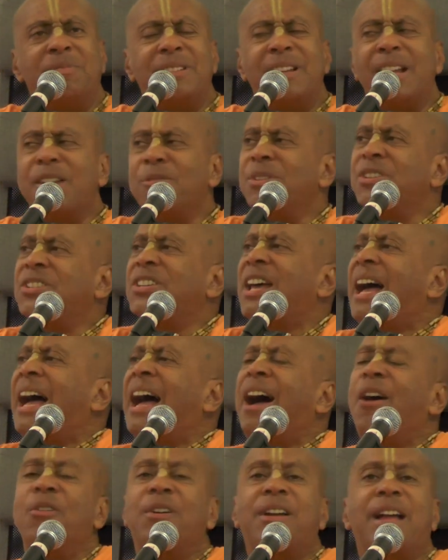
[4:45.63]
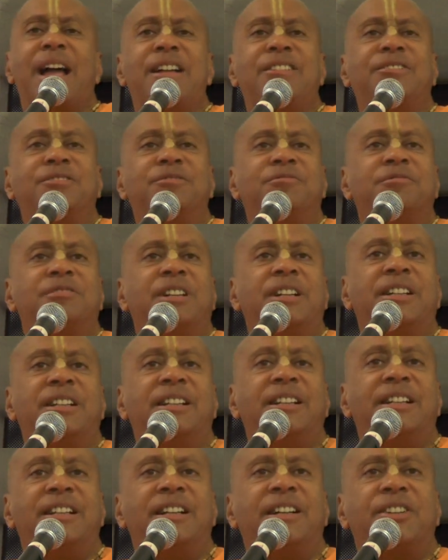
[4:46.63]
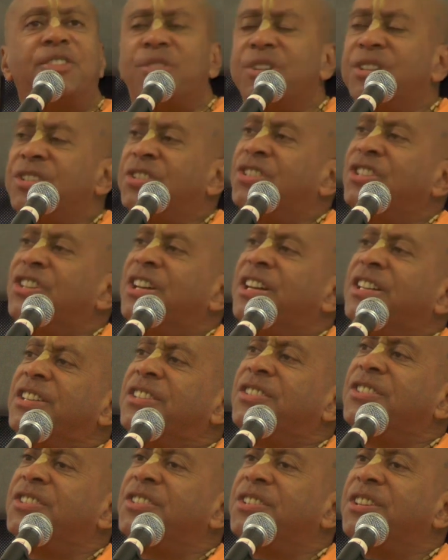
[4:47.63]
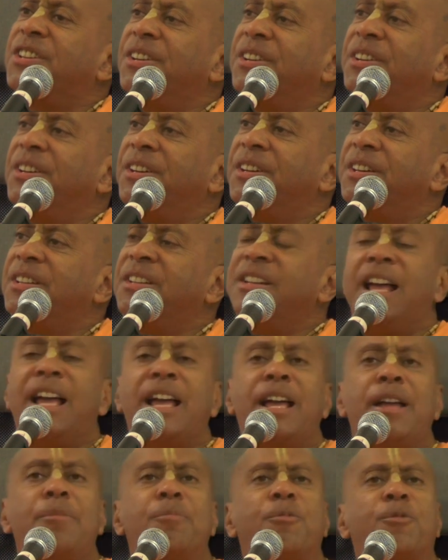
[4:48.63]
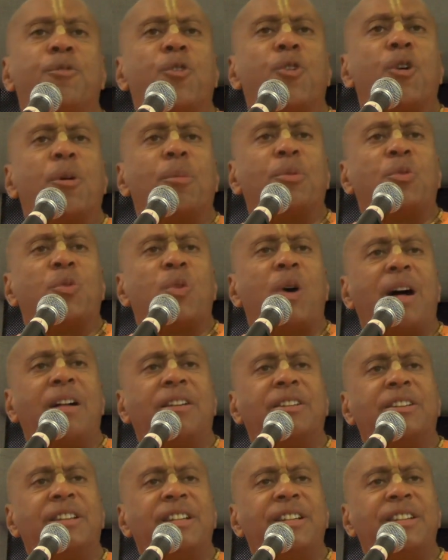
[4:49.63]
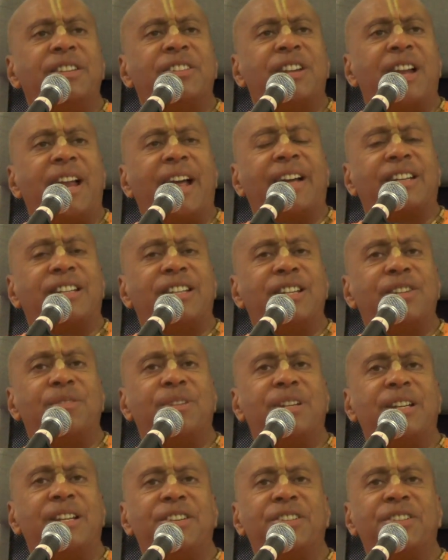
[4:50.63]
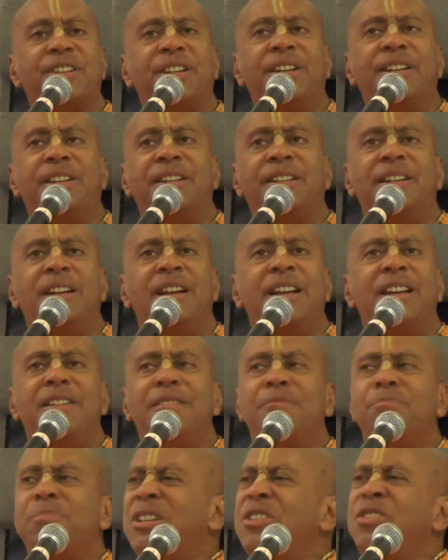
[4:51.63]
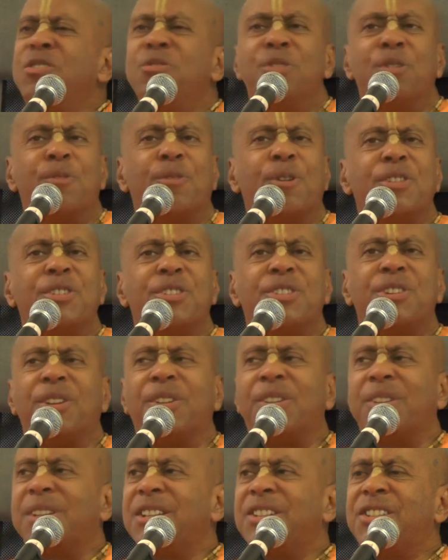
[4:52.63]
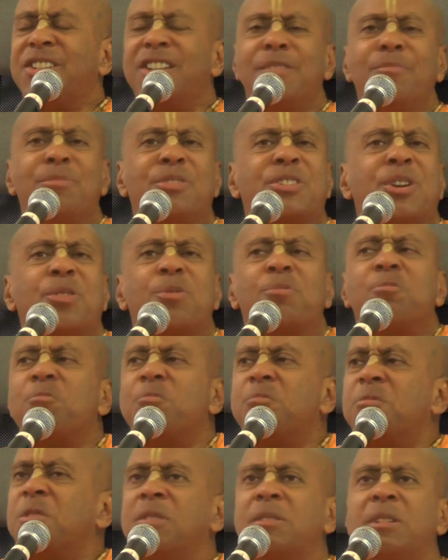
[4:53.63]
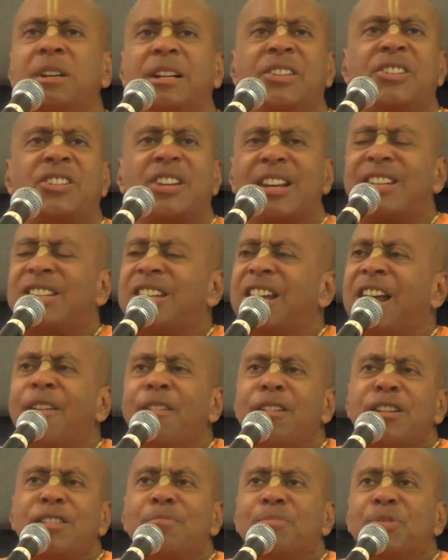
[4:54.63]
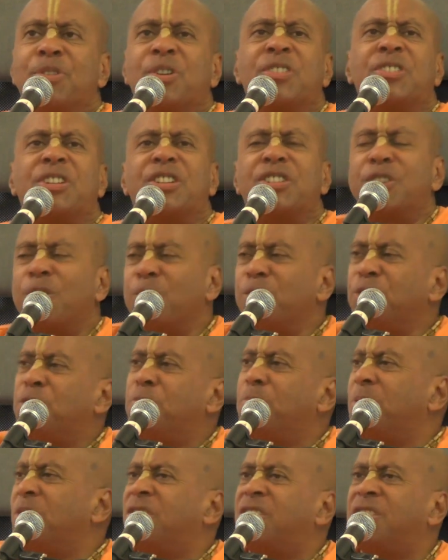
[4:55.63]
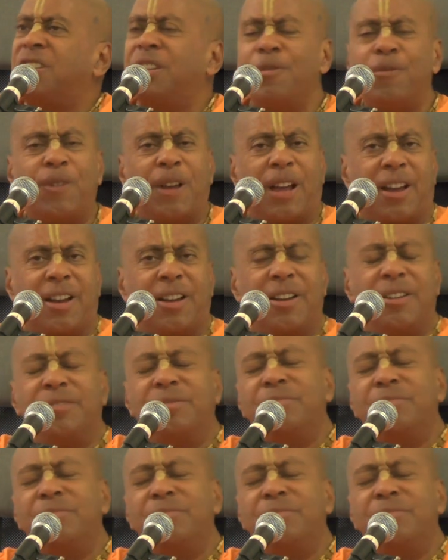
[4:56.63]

In other words, how can Krishna's name, form, qualities, and activities be universal? It seems so sectarian because it's so specific.